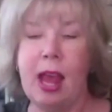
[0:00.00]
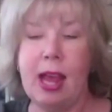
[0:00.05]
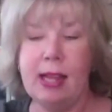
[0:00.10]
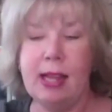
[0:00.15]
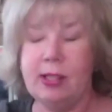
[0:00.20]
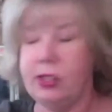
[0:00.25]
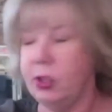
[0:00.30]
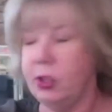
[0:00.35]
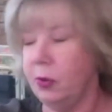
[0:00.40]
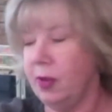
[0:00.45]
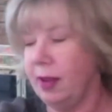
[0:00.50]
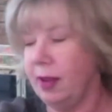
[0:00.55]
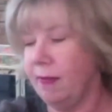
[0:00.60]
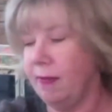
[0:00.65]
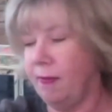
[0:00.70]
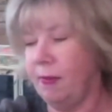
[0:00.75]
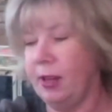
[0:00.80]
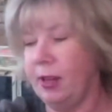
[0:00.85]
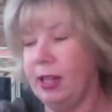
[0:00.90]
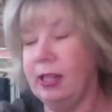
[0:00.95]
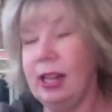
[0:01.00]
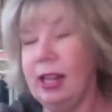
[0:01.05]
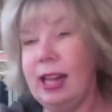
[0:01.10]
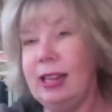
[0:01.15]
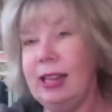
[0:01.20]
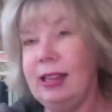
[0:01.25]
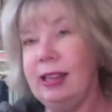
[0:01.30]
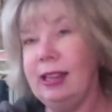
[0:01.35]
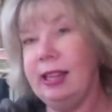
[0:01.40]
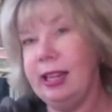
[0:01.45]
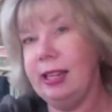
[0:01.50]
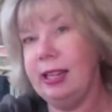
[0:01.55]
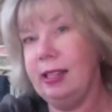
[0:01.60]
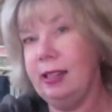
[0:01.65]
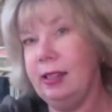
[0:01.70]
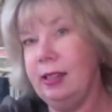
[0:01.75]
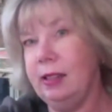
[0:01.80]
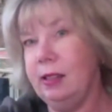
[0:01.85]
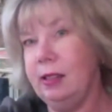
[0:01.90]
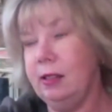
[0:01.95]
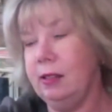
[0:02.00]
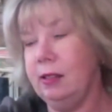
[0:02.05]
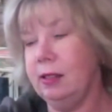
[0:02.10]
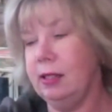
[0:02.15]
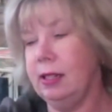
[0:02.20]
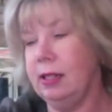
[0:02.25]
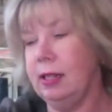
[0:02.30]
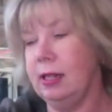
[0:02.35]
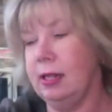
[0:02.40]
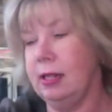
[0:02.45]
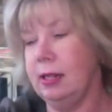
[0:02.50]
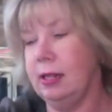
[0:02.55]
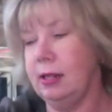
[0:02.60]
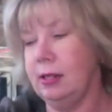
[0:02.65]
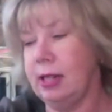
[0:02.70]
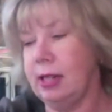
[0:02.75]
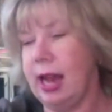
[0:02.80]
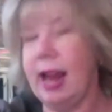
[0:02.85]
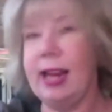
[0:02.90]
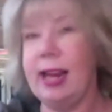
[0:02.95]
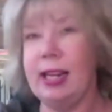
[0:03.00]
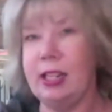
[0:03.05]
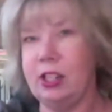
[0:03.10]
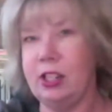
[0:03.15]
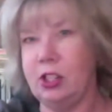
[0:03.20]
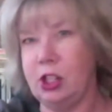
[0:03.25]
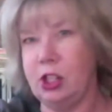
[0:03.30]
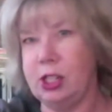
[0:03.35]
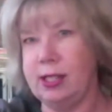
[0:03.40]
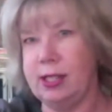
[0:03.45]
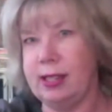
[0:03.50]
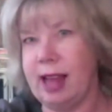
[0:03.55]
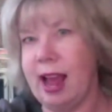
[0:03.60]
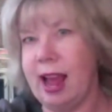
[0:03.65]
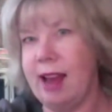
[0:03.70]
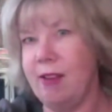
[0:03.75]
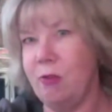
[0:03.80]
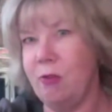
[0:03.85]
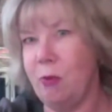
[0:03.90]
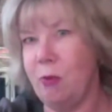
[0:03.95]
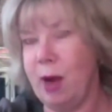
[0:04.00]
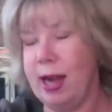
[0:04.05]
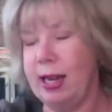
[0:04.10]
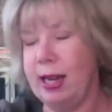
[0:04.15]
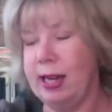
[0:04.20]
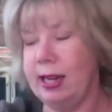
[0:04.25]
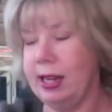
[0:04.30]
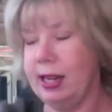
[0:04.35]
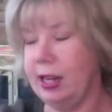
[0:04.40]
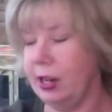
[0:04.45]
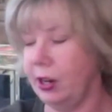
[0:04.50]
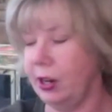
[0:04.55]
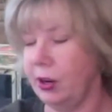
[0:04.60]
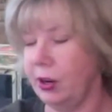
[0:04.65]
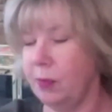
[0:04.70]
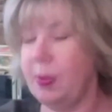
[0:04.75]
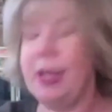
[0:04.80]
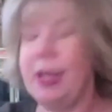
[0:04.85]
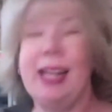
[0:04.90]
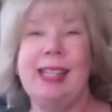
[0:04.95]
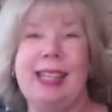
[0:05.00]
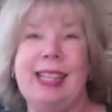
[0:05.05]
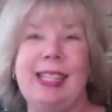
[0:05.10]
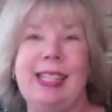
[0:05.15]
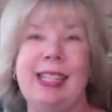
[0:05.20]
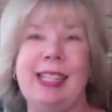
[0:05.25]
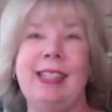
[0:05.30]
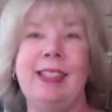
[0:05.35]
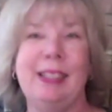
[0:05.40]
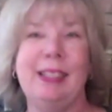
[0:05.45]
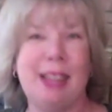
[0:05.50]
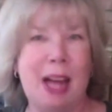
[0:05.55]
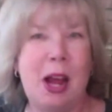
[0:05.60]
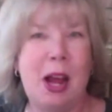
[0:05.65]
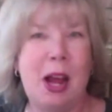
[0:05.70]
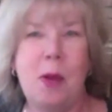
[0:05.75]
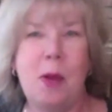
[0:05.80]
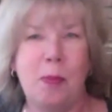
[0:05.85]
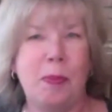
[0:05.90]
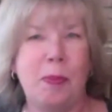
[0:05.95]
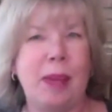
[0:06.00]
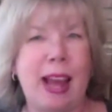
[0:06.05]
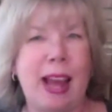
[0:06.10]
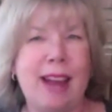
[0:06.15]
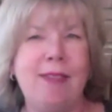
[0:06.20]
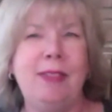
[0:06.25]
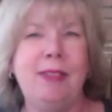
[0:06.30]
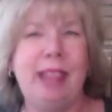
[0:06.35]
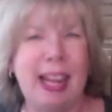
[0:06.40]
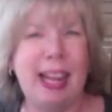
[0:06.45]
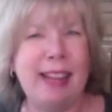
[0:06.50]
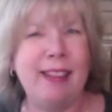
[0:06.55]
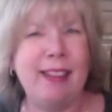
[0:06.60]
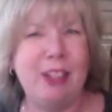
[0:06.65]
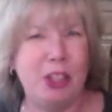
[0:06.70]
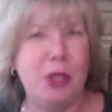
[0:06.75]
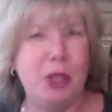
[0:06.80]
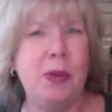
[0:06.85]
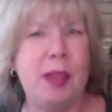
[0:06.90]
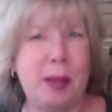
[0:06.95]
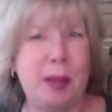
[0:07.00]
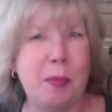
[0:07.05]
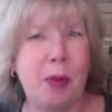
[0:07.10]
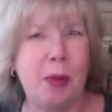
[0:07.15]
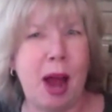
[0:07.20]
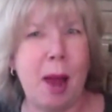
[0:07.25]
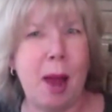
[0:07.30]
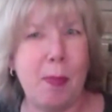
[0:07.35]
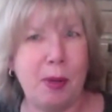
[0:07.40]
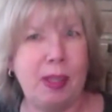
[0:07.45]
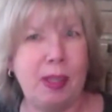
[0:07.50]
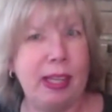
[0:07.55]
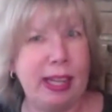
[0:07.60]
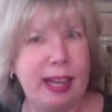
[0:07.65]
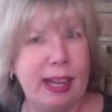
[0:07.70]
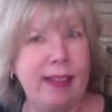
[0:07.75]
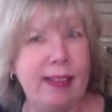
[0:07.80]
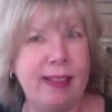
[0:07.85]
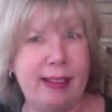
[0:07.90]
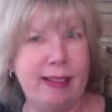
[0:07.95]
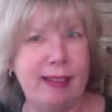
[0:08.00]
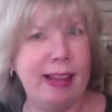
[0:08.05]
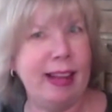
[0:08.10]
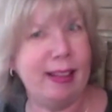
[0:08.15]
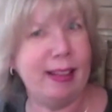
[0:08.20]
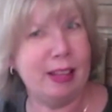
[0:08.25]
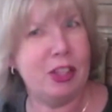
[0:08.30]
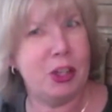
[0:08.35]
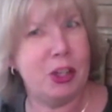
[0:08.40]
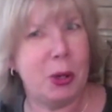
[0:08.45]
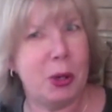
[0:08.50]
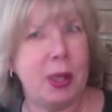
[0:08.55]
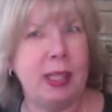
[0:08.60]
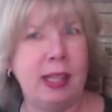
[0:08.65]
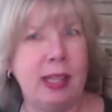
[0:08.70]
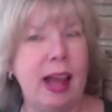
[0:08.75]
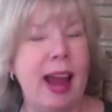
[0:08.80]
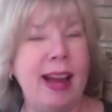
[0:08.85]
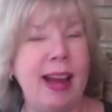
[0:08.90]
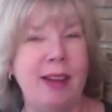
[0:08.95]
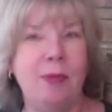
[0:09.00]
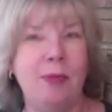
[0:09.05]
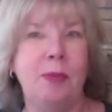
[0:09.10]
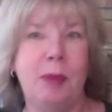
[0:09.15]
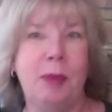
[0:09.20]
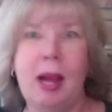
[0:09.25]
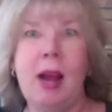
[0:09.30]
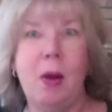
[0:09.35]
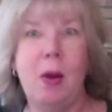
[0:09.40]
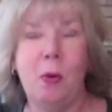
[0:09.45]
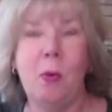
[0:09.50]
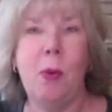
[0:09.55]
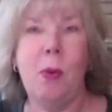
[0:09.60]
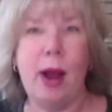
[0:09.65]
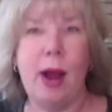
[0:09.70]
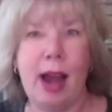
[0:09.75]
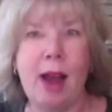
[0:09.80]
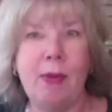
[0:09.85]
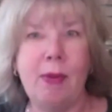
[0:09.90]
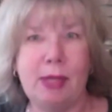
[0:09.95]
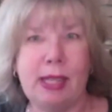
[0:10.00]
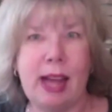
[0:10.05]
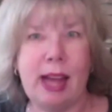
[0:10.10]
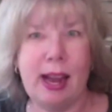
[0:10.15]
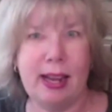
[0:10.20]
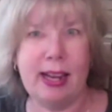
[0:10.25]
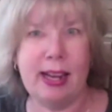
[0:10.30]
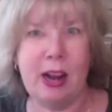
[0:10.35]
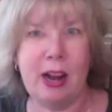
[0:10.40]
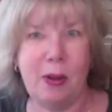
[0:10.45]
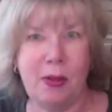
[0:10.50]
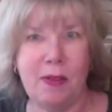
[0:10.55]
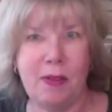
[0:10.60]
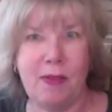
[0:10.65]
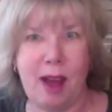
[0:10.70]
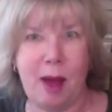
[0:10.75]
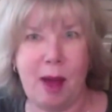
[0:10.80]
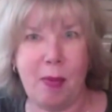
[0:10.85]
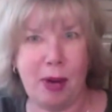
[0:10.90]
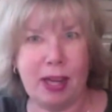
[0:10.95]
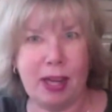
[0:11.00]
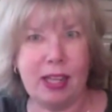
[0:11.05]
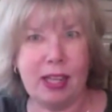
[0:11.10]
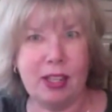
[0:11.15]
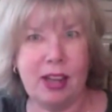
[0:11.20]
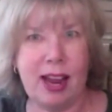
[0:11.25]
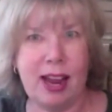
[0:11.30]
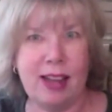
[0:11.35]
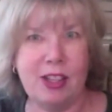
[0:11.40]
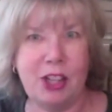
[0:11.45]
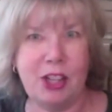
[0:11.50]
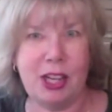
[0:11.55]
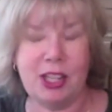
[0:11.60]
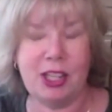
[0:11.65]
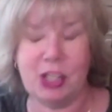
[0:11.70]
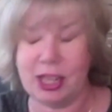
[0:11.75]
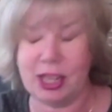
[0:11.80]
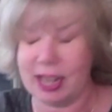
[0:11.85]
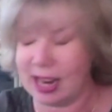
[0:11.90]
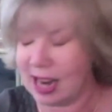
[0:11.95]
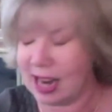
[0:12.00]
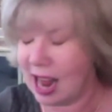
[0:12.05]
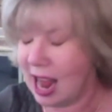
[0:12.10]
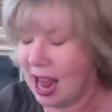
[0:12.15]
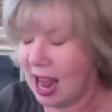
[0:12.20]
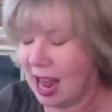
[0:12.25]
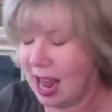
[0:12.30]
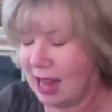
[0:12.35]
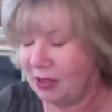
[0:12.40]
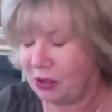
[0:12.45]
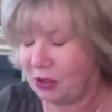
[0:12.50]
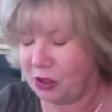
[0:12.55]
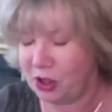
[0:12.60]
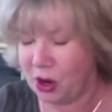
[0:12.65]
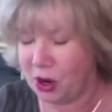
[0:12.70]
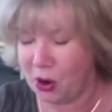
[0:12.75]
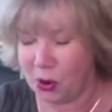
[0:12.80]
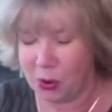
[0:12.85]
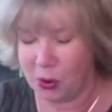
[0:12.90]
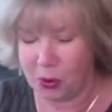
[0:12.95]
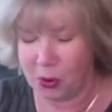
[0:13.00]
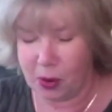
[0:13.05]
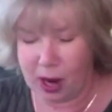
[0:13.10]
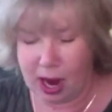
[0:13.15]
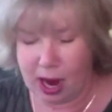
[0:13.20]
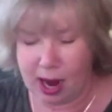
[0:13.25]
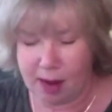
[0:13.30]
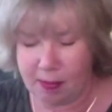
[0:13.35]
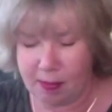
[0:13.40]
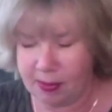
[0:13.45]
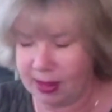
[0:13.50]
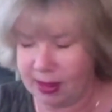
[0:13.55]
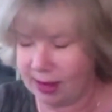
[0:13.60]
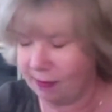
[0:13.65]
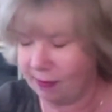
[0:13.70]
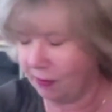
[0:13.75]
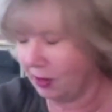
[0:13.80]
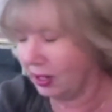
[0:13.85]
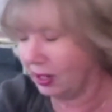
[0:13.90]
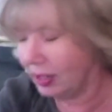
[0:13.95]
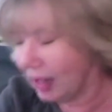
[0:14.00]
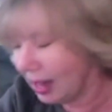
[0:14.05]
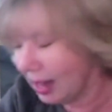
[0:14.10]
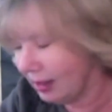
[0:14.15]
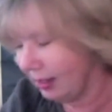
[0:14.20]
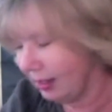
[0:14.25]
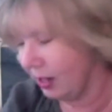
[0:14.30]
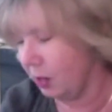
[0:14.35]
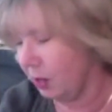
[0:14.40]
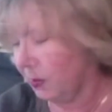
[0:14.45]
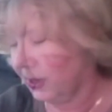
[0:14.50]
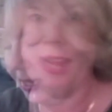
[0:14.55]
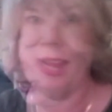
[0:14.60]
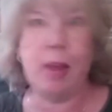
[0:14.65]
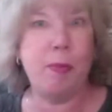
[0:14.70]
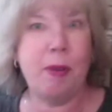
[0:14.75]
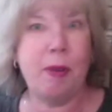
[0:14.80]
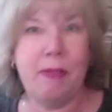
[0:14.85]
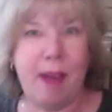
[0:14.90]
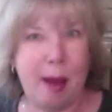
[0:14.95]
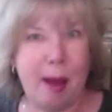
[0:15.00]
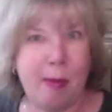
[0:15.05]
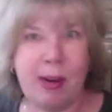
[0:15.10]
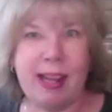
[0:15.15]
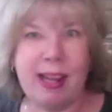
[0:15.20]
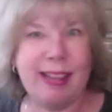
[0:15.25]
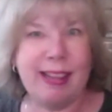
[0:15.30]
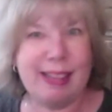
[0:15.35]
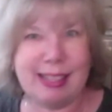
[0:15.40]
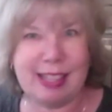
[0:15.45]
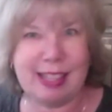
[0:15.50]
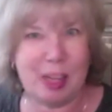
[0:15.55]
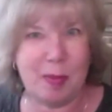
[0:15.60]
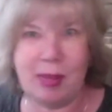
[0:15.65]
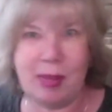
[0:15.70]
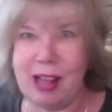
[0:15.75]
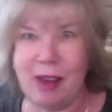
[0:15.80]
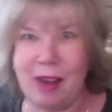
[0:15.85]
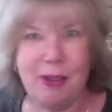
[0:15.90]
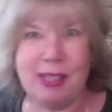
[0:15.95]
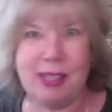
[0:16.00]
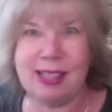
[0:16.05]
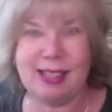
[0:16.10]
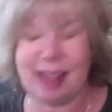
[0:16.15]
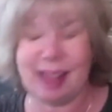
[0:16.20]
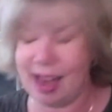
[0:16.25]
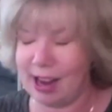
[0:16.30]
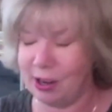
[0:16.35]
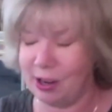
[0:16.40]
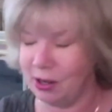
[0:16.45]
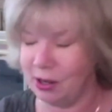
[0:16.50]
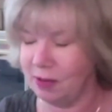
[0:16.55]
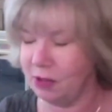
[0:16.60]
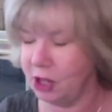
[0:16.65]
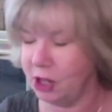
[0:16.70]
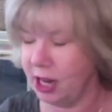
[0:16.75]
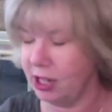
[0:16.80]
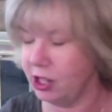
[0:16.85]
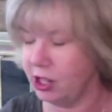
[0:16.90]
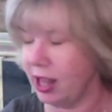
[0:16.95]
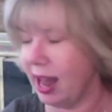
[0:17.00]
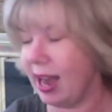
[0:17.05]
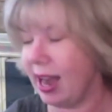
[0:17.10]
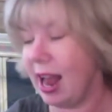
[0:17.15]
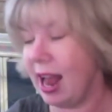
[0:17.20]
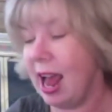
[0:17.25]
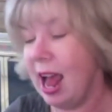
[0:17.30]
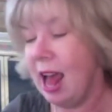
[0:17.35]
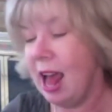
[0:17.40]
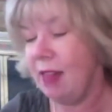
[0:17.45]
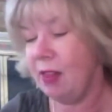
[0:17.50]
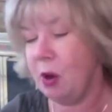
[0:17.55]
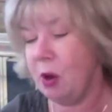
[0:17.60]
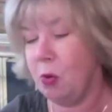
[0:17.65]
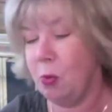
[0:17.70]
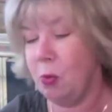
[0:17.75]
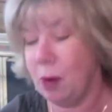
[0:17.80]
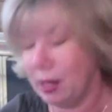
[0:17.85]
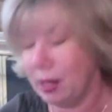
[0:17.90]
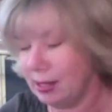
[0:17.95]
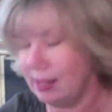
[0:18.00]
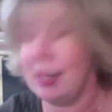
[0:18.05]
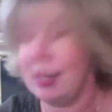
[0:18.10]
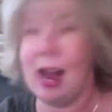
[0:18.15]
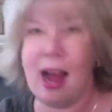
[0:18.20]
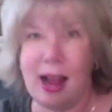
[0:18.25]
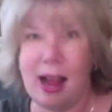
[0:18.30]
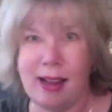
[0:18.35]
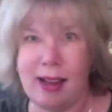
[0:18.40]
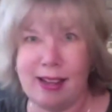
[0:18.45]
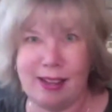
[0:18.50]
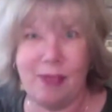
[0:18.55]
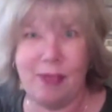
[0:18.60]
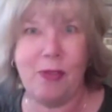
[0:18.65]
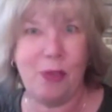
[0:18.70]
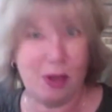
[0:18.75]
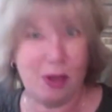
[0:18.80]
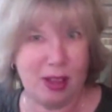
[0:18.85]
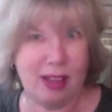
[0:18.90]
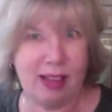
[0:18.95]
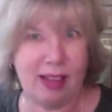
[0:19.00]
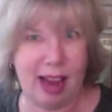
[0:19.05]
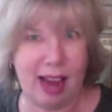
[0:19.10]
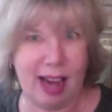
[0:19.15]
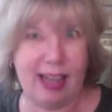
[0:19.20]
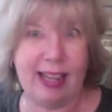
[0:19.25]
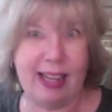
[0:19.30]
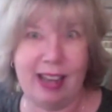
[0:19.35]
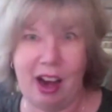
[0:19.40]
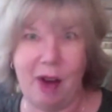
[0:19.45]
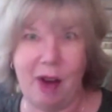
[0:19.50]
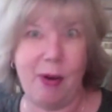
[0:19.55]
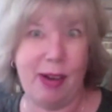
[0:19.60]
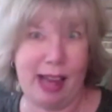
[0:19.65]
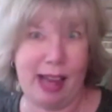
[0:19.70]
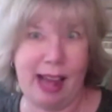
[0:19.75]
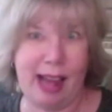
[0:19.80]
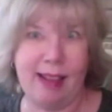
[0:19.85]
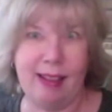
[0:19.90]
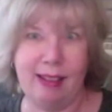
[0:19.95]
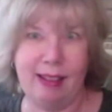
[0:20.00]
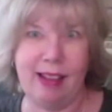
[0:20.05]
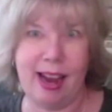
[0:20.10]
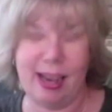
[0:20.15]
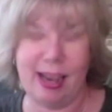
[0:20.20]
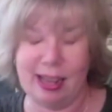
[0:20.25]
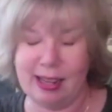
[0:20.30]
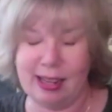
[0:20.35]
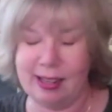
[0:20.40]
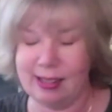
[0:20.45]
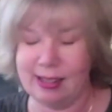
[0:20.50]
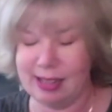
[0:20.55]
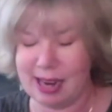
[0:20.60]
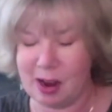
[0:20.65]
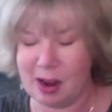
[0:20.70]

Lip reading: So they feel a little tight, just kind of right in here, because I didn't kind of do that properly at the length and shorten line when I was cutting out the fabric and changing it. So they feel a little bit tighter. Fabric in the seam allowances that I could have changed that. There was not for the lining. I already had the lining